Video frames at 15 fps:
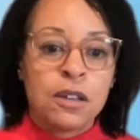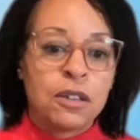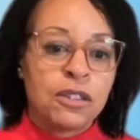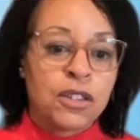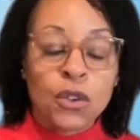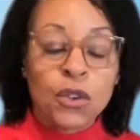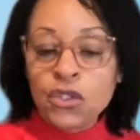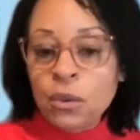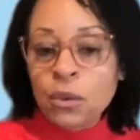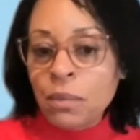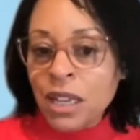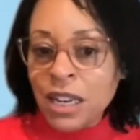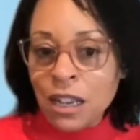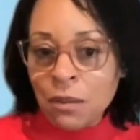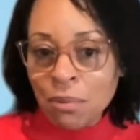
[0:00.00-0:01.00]
social
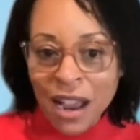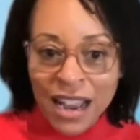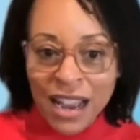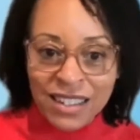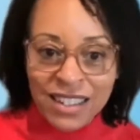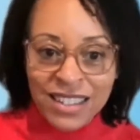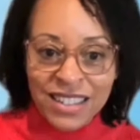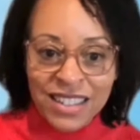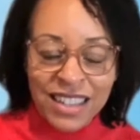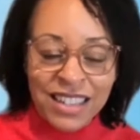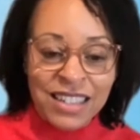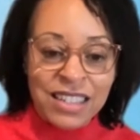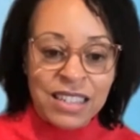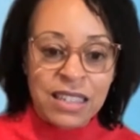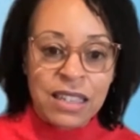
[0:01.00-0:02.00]
media
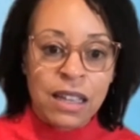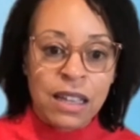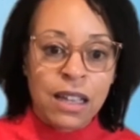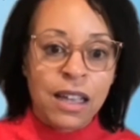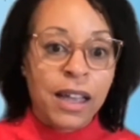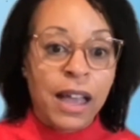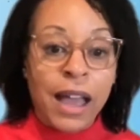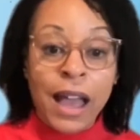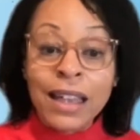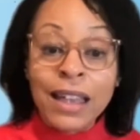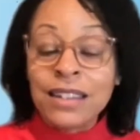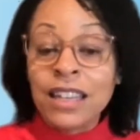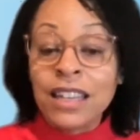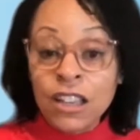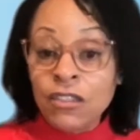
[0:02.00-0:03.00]
practices,
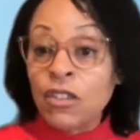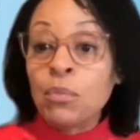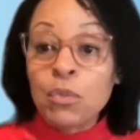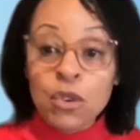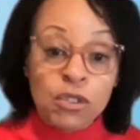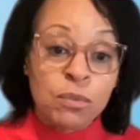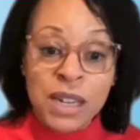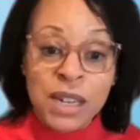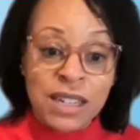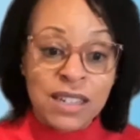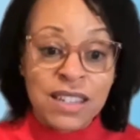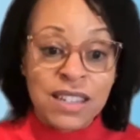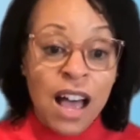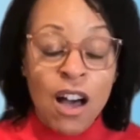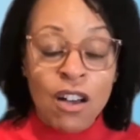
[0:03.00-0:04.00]
and even movement
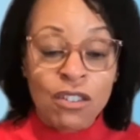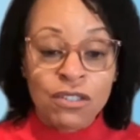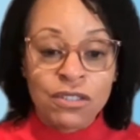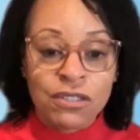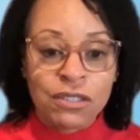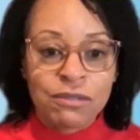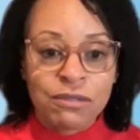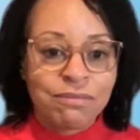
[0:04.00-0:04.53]
itself.